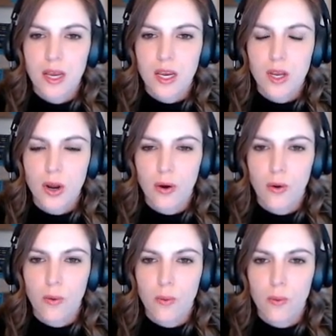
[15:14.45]

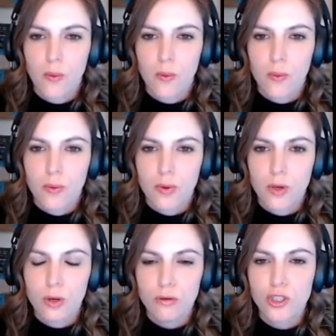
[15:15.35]

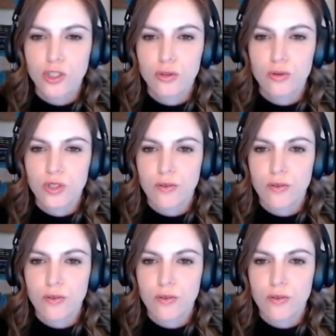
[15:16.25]
you choose